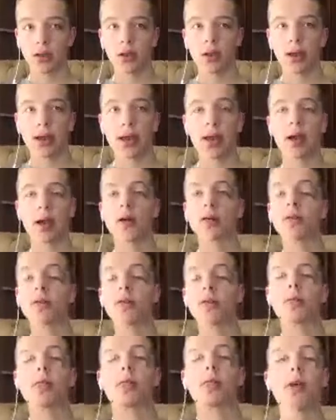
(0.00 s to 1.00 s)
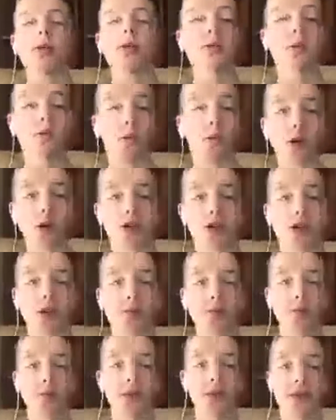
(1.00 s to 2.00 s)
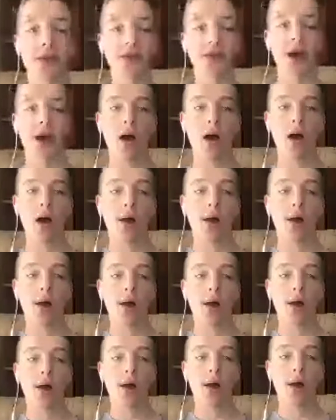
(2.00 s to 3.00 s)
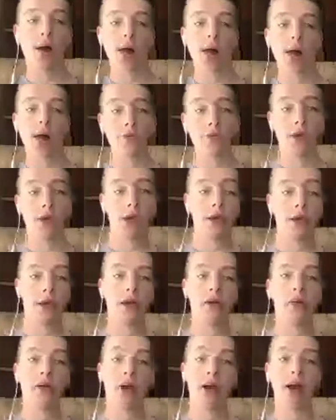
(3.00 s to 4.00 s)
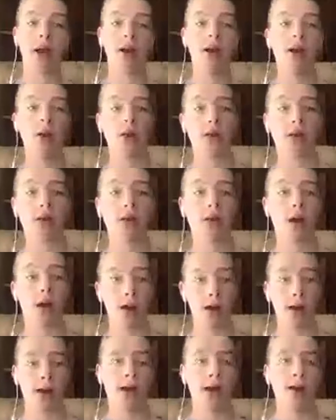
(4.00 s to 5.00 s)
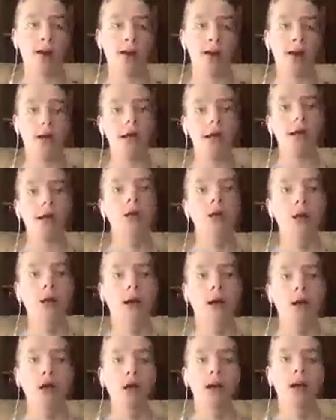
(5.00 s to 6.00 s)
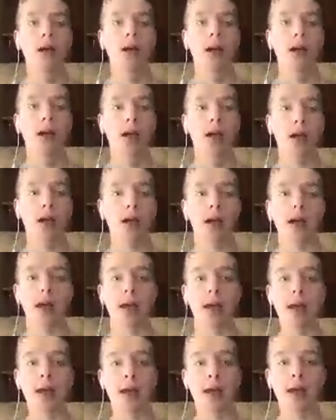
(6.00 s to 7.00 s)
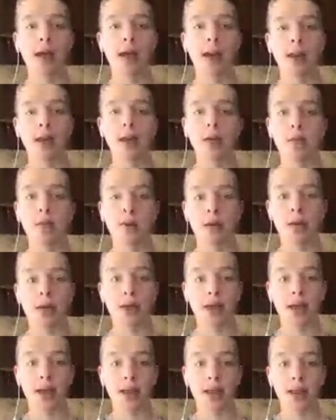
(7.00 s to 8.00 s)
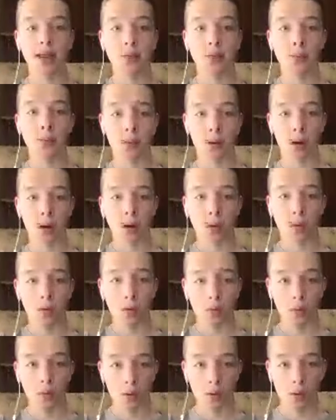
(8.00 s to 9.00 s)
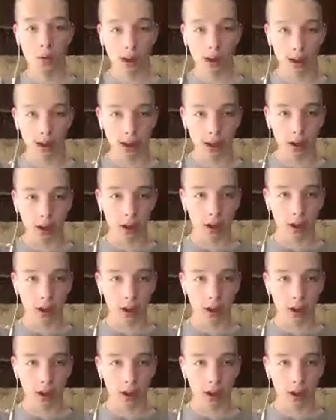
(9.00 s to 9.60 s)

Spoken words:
And also, if you guys are watching, please comment in the live chat. That way I know you're on here. And then we can get the ball rolling.